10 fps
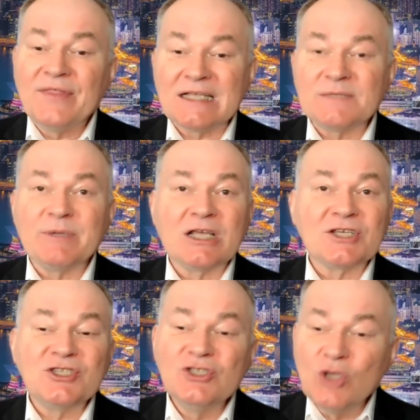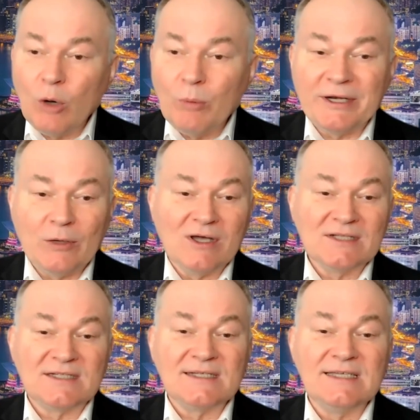That's because nobody
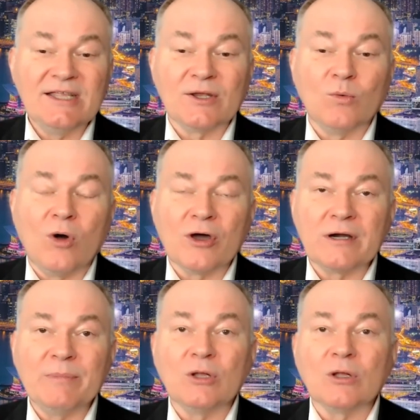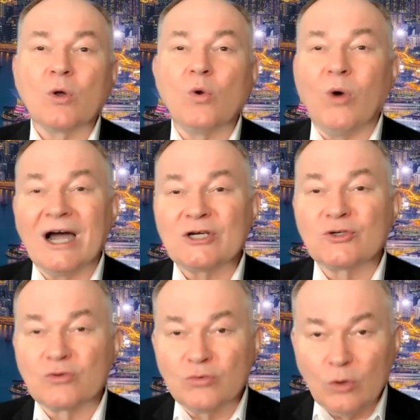wants to see their water bill
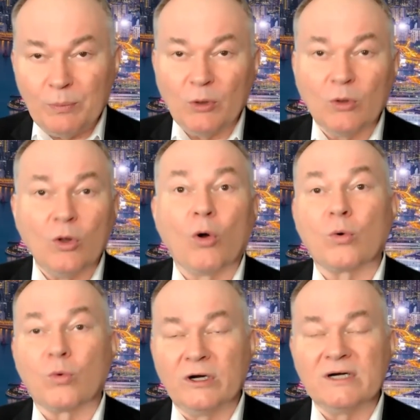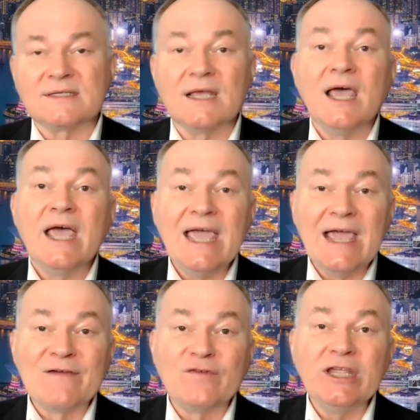quadruple or worse
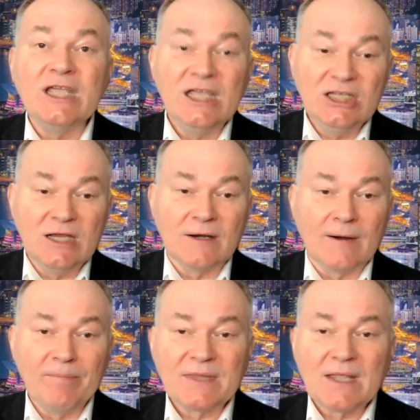every year.